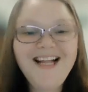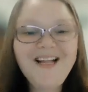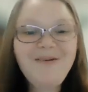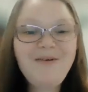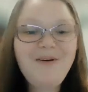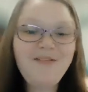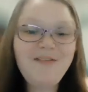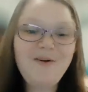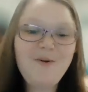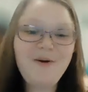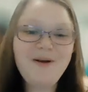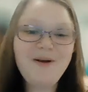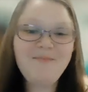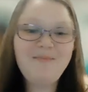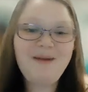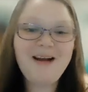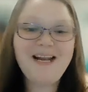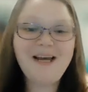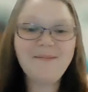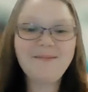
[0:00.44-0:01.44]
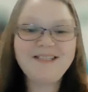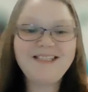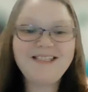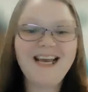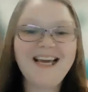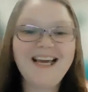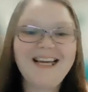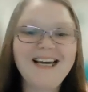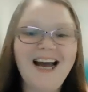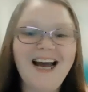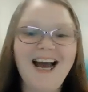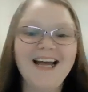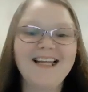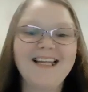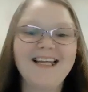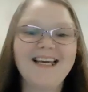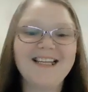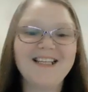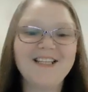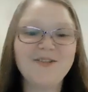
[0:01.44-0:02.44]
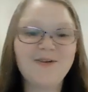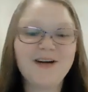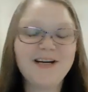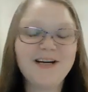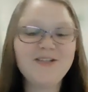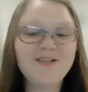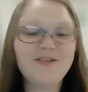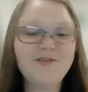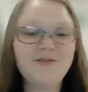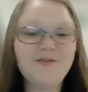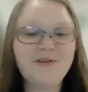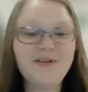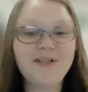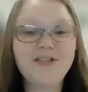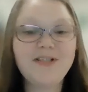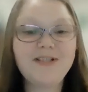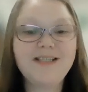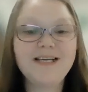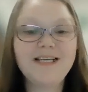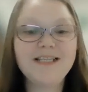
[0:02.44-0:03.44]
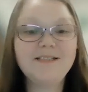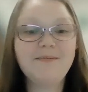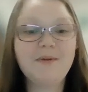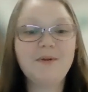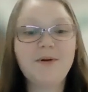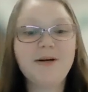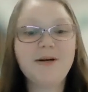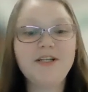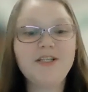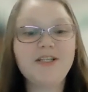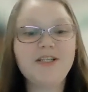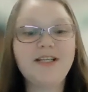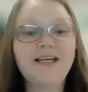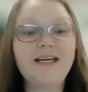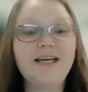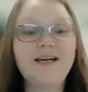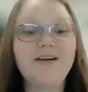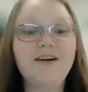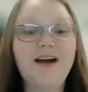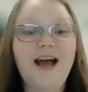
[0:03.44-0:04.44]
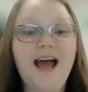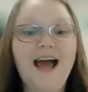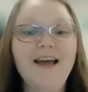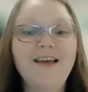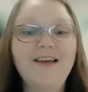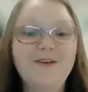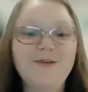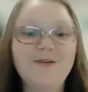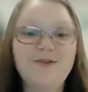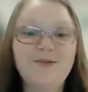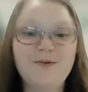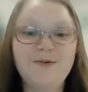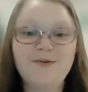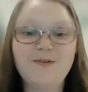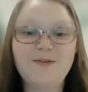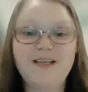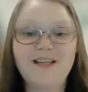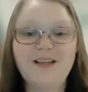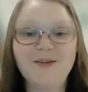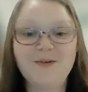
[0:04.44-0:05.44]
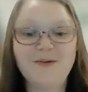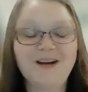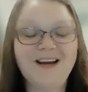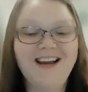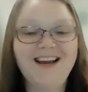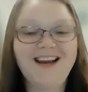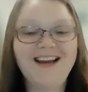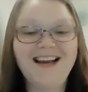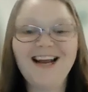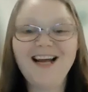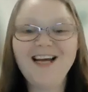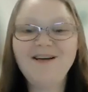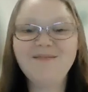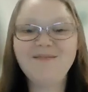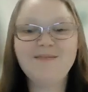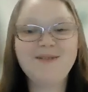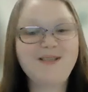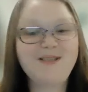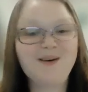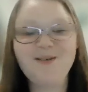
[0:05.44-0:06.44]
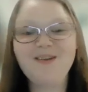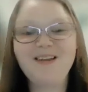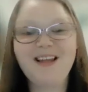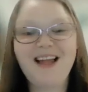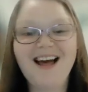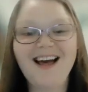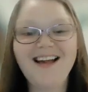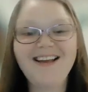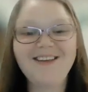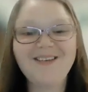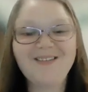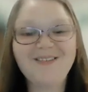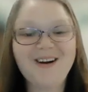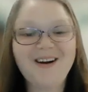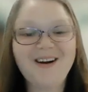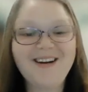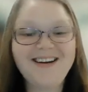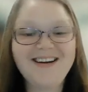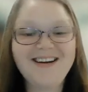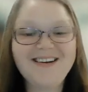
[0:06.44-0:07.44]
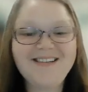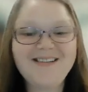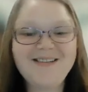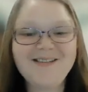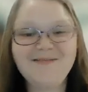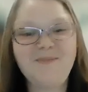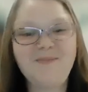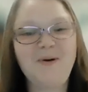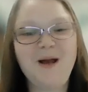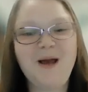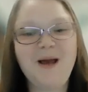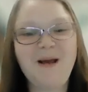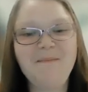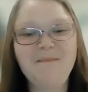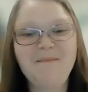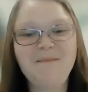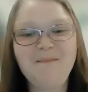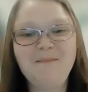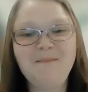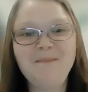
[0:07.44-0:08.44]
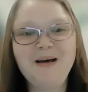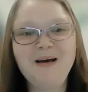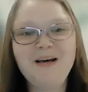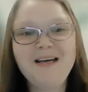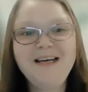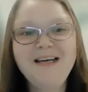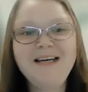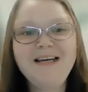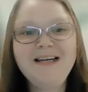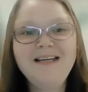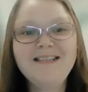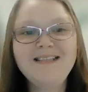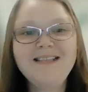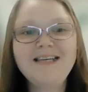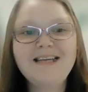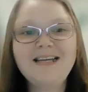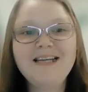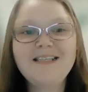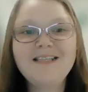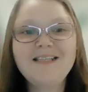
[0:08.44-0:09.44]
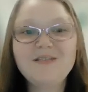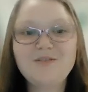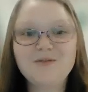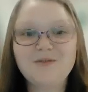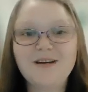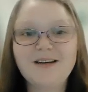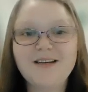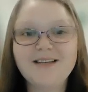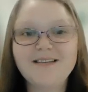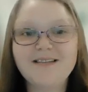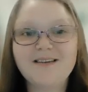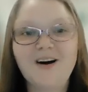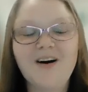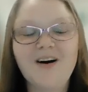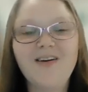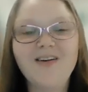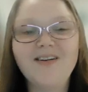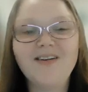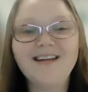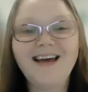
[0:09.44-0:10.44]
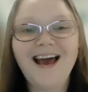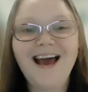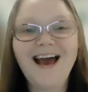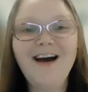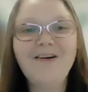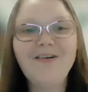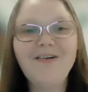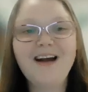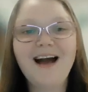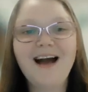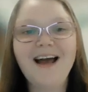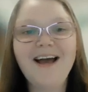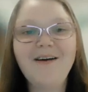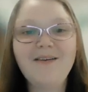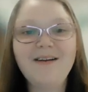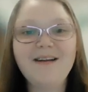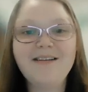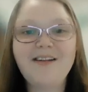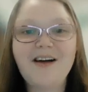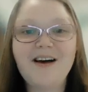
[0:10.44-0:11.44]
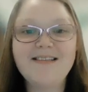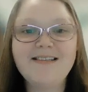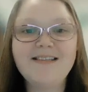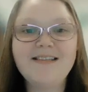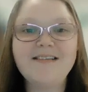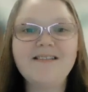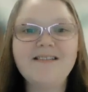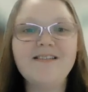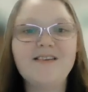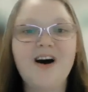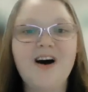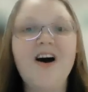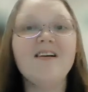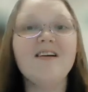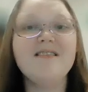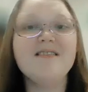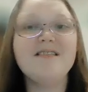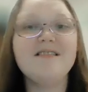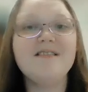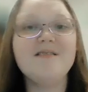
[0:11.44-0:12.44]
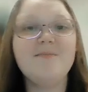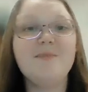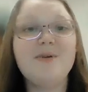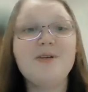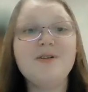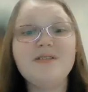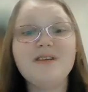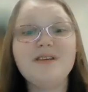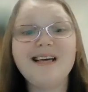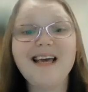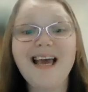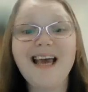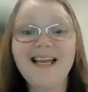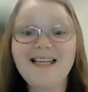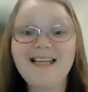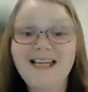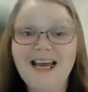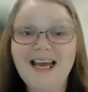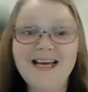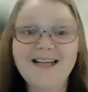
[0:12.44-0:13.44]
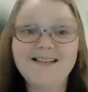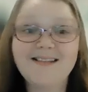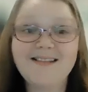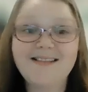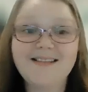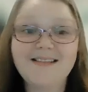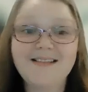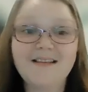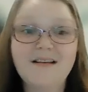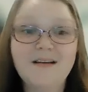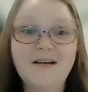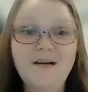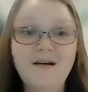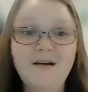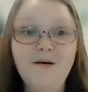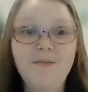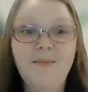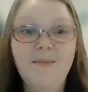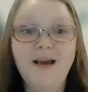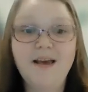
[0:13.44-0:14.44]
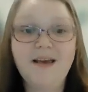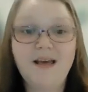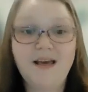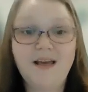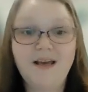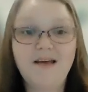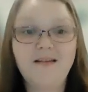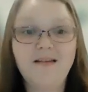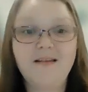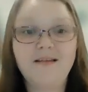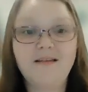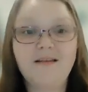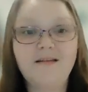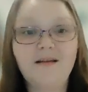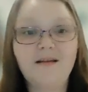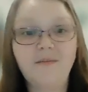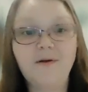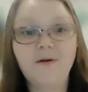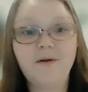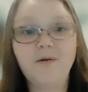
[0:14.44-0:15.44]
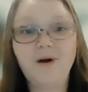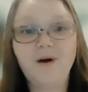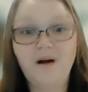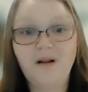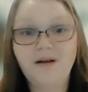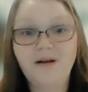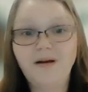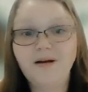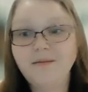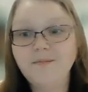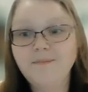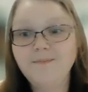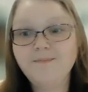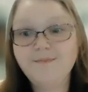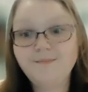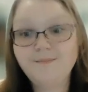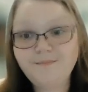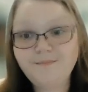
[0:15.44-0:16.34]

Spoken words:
Hello, everyone. My name is Hannah Kiley, Director of Religious Exploration here at U2C3, and I am so glad you are all here this morning. Today's story is called How Coyote Lost His Songs, Music, and Dance by Kenneth W. Collier.